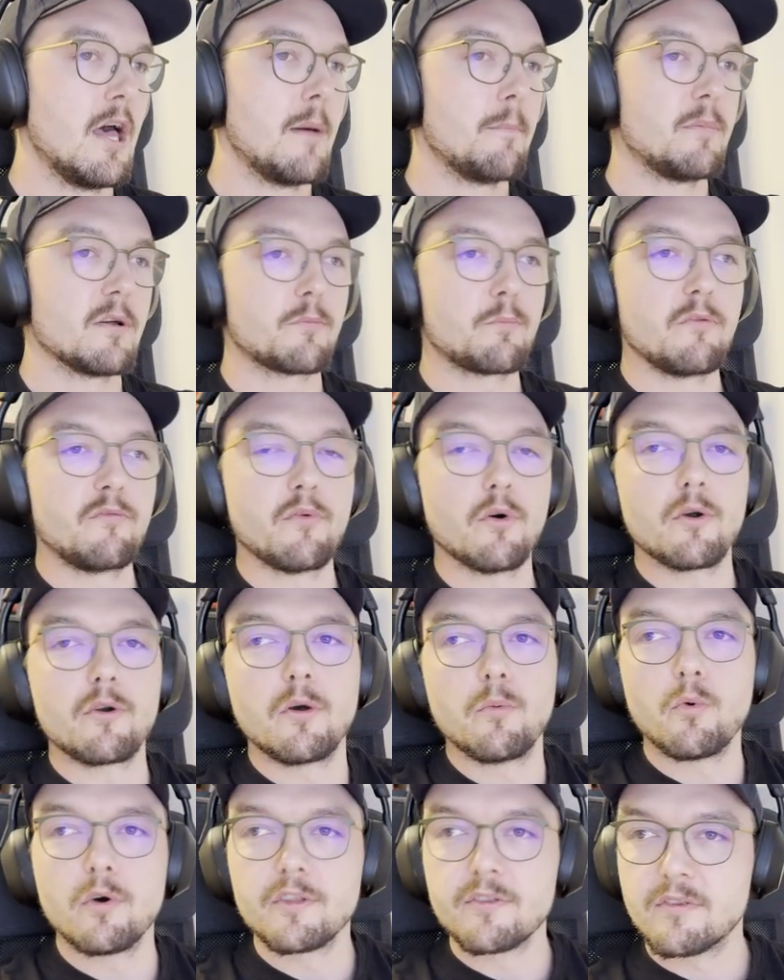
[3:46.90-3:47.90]
But before I
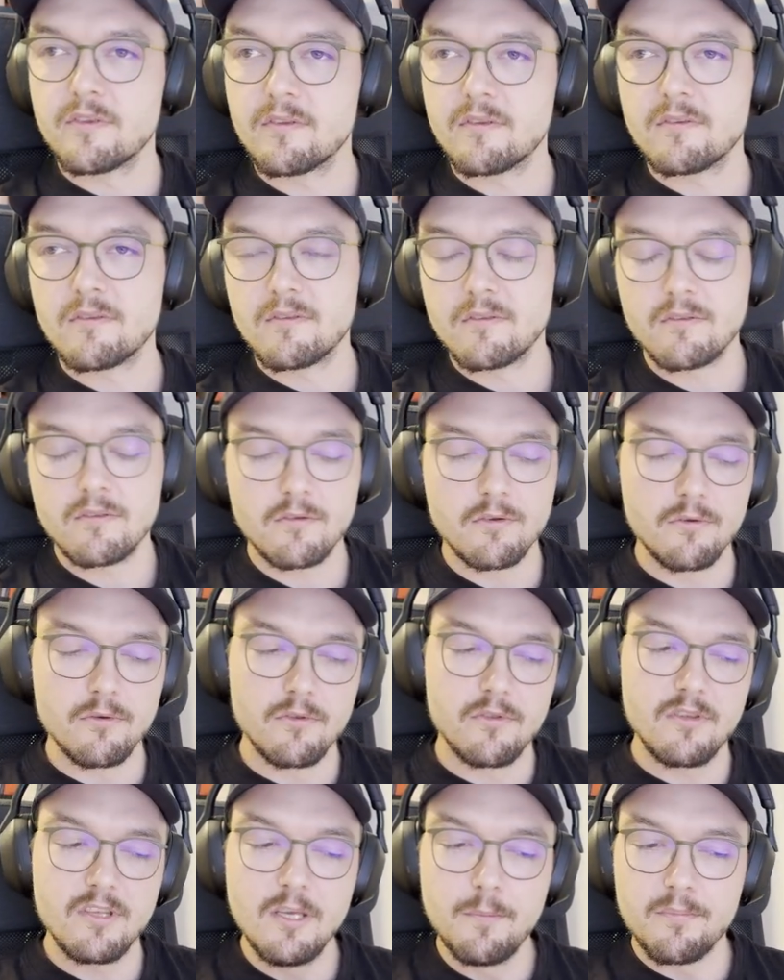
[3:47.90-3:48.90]
want
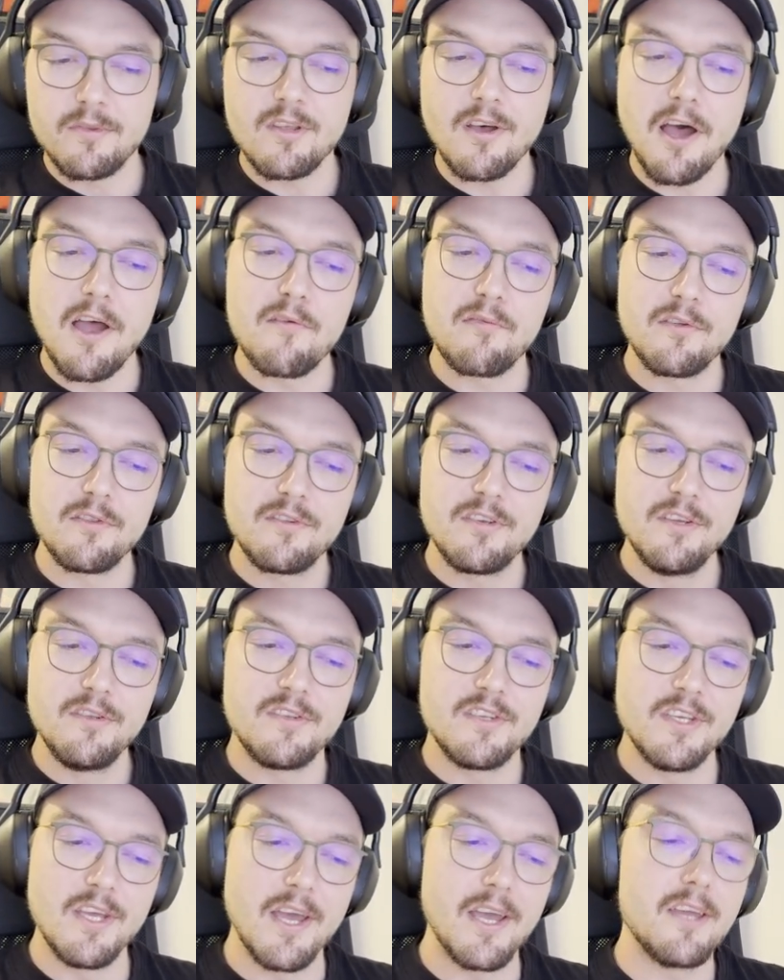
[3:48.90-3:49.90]
to deep dive in
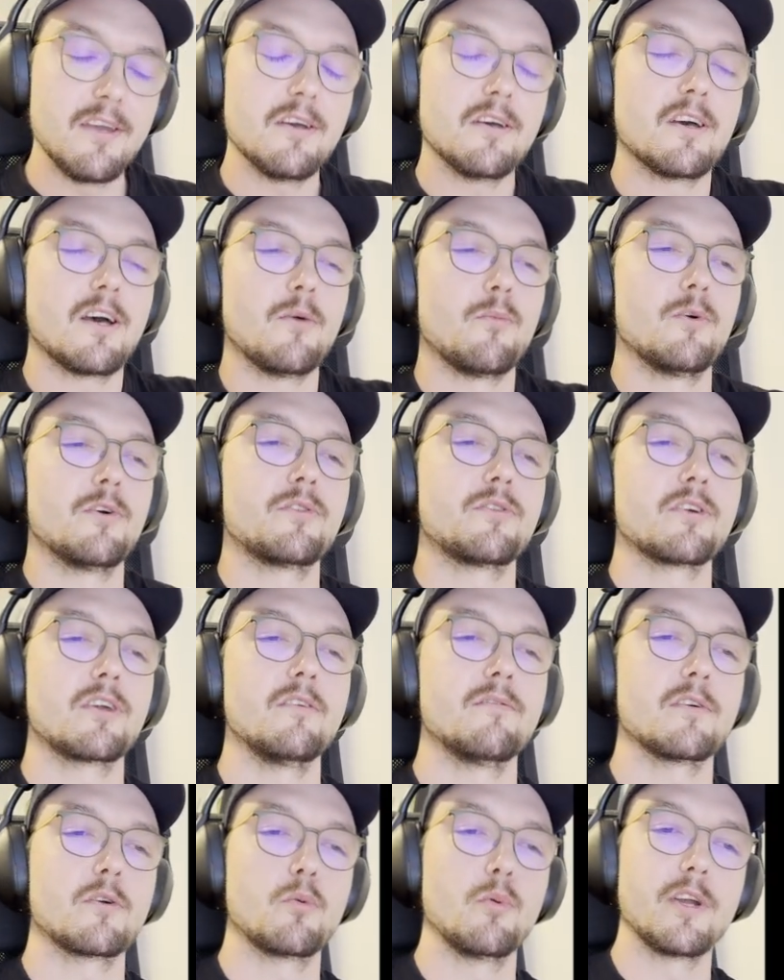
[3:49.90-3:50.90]
TCA, I want to
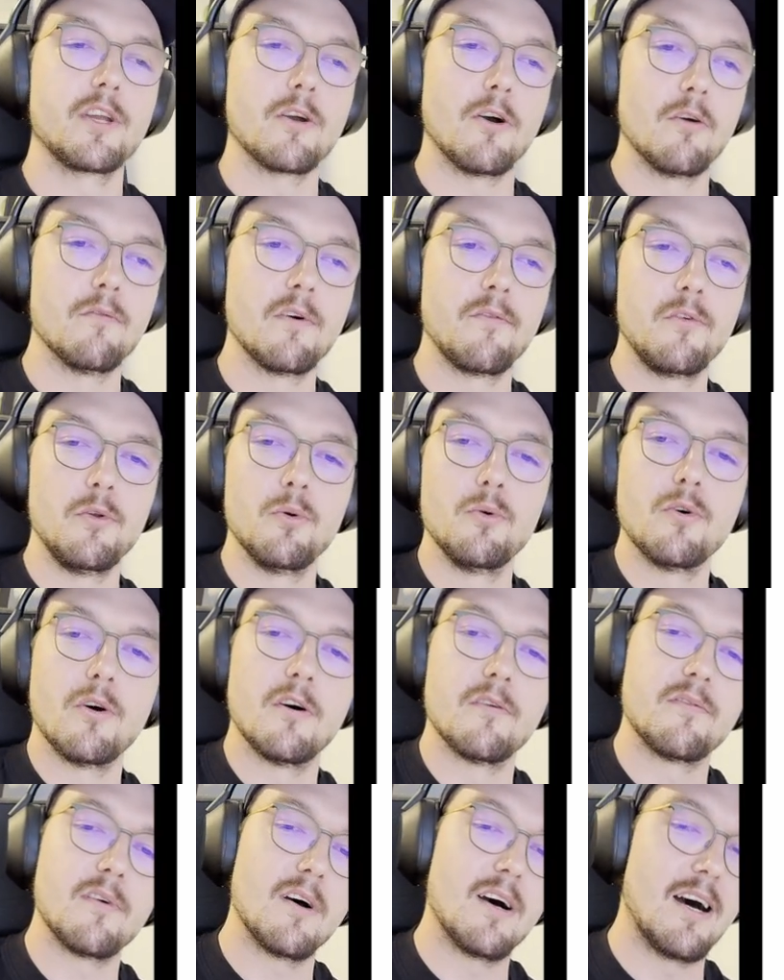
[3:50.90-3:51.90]
give a quick overview
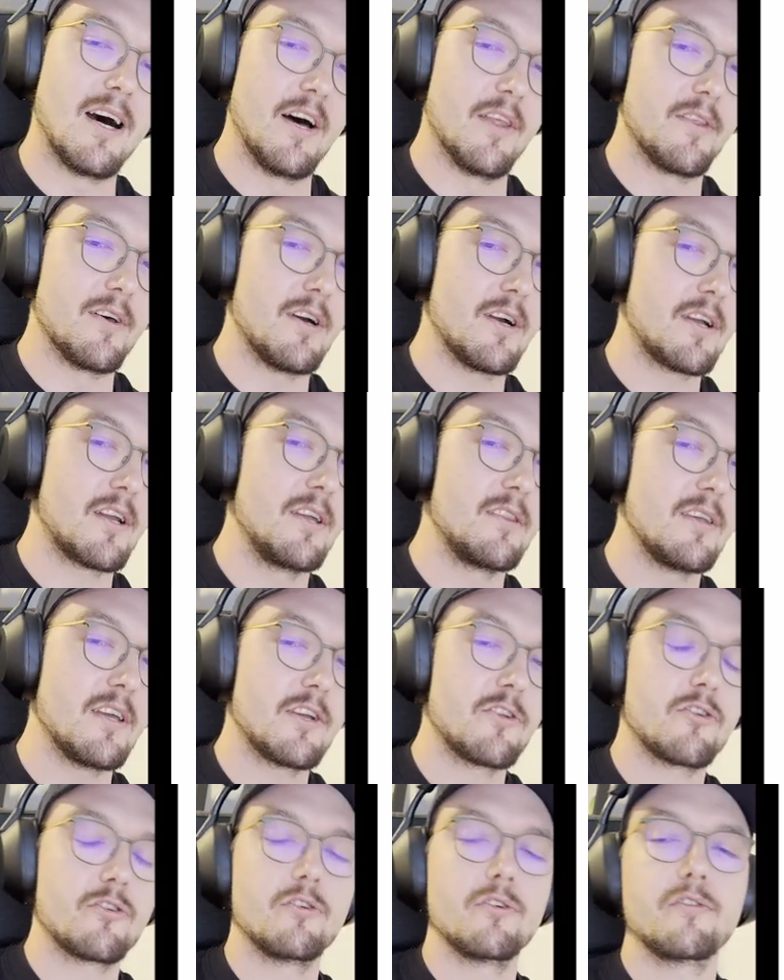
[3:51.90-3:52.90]
of other
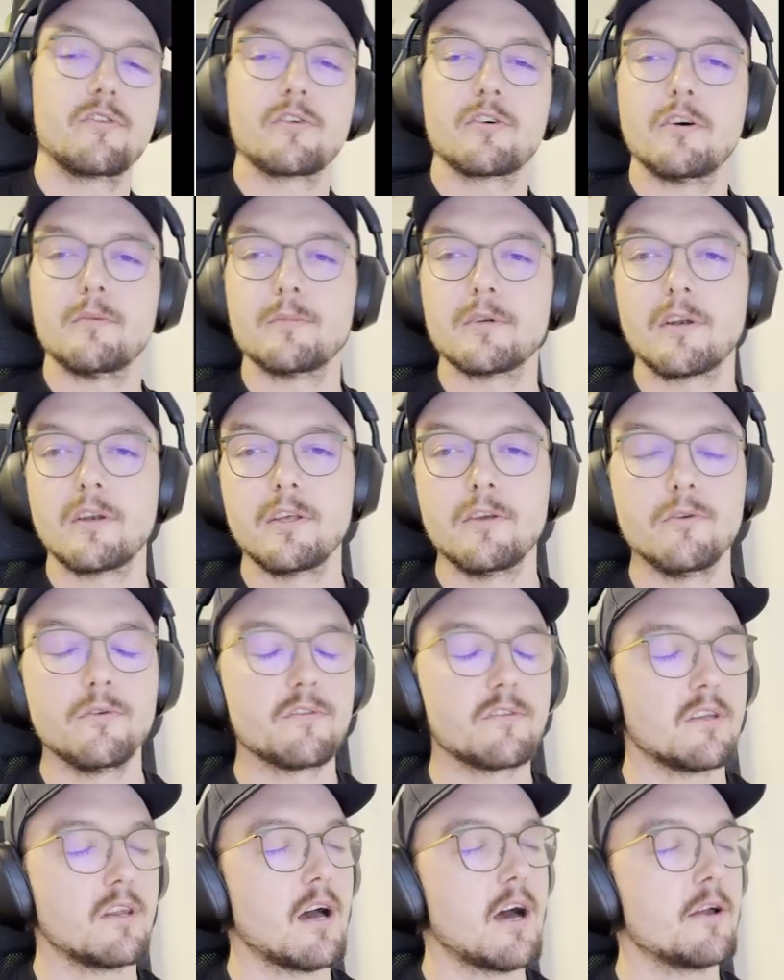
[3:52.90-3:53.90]
architectures commonly
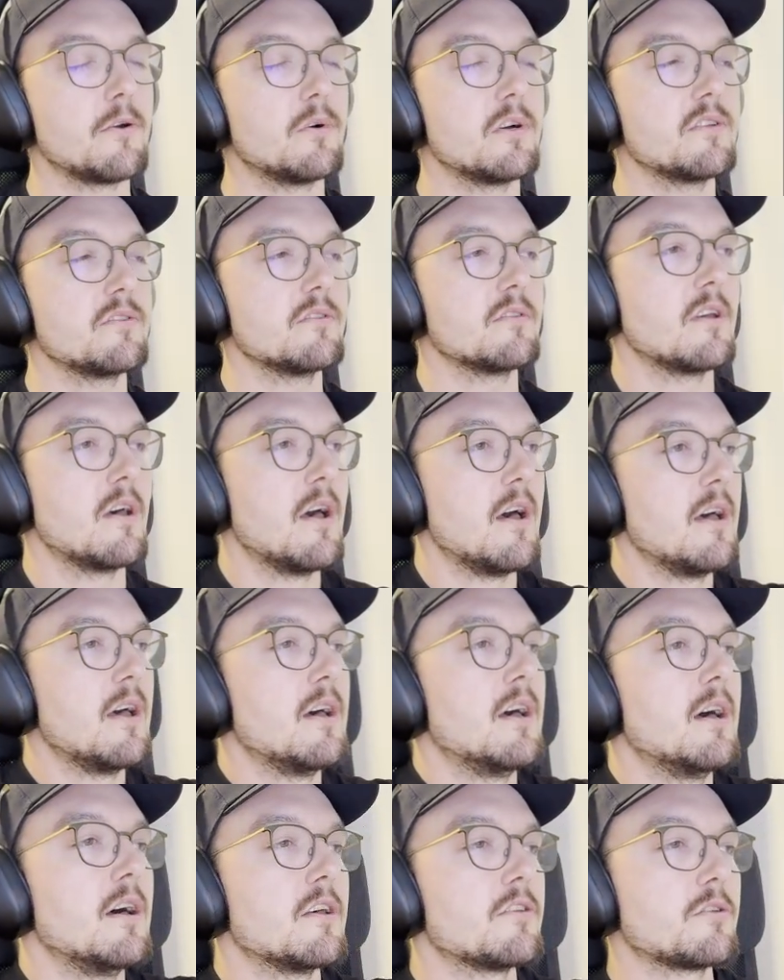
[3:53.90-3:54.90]
used in iOS.
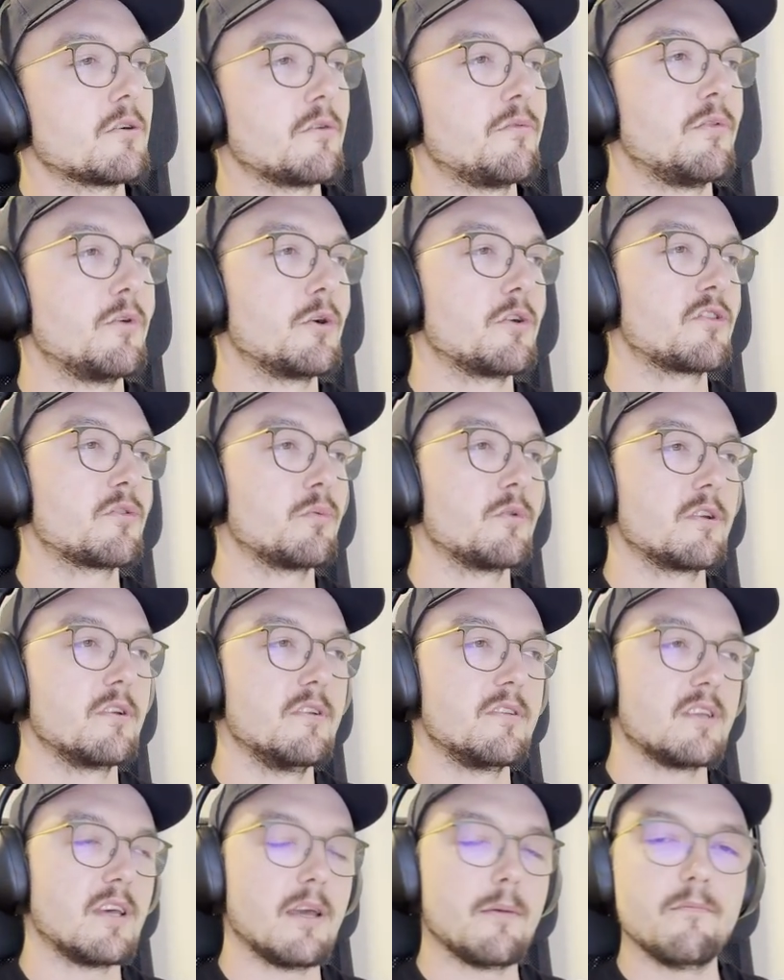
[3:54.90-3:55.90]
So the first one
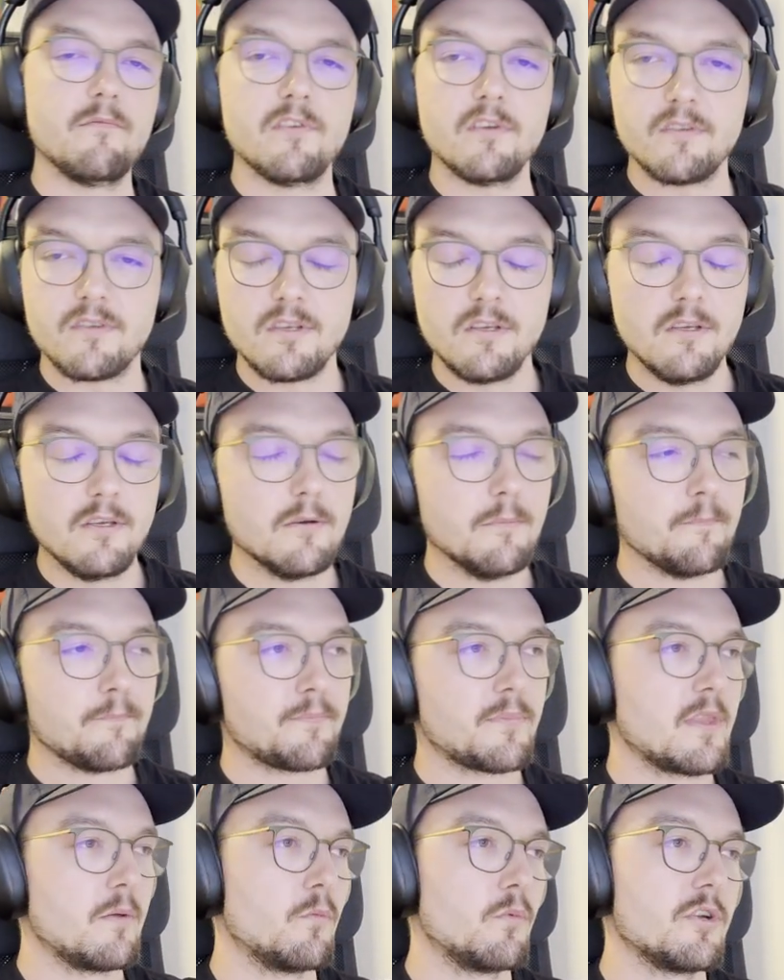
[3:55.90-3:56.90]
is MVC,
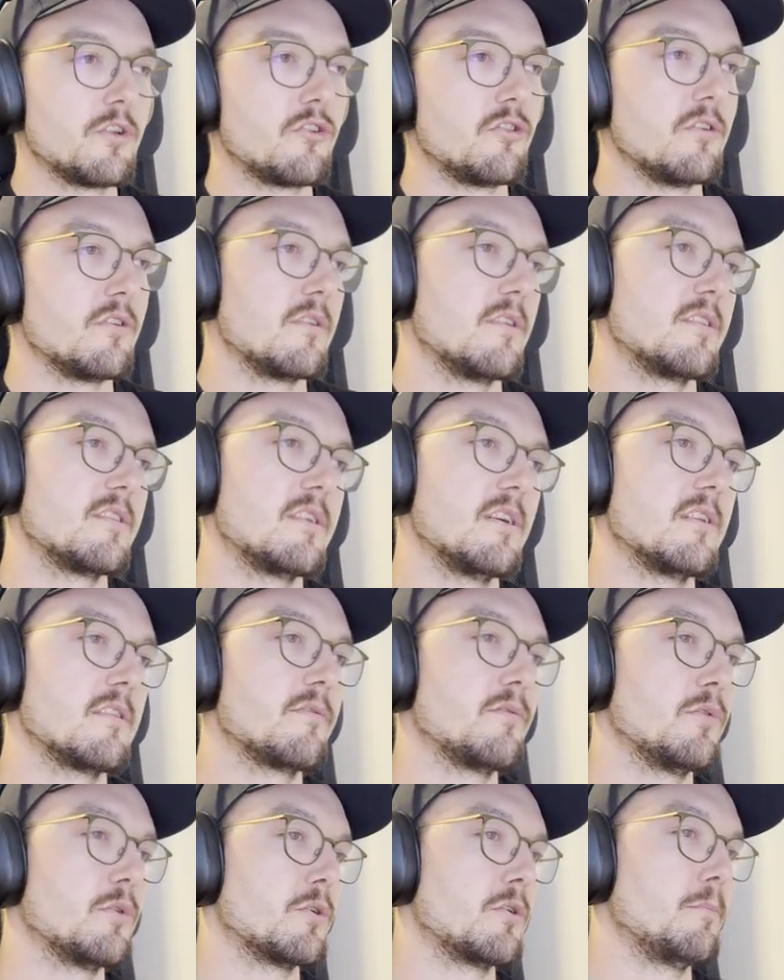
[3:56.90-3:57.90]
which stands
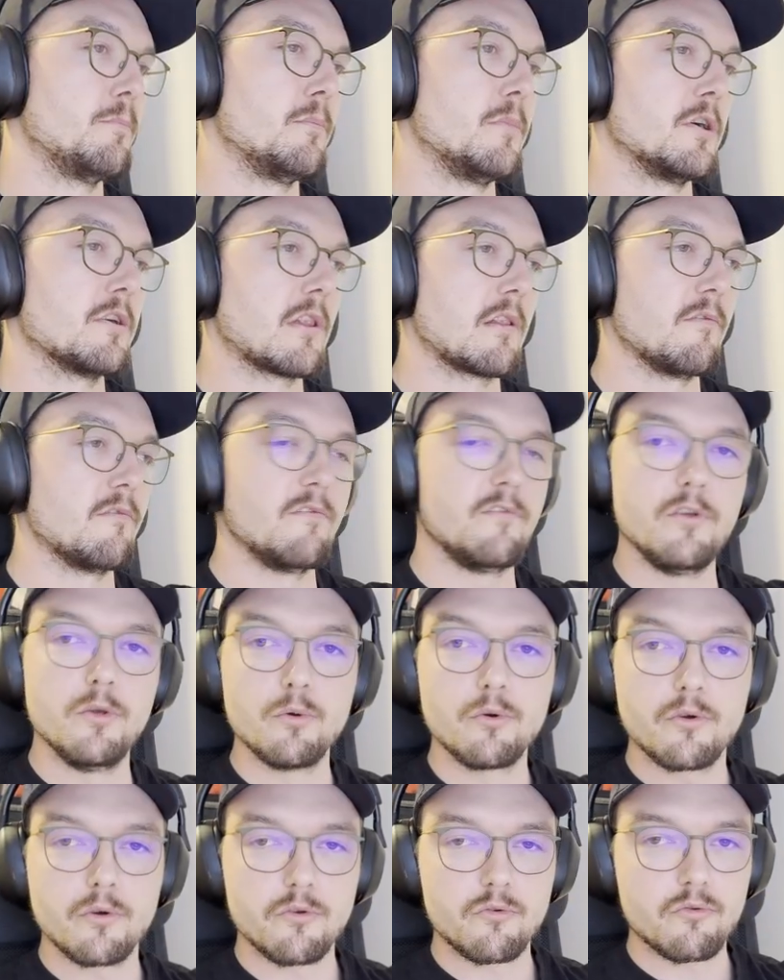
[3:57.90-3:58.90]
for Model
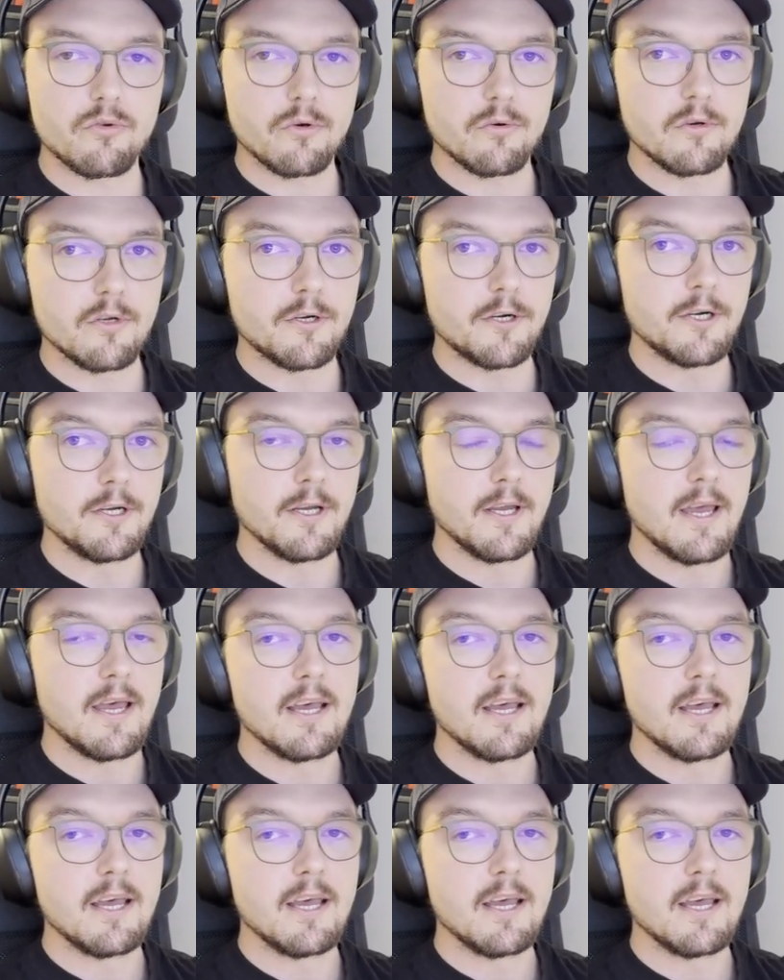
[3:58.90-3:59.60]
View Controller.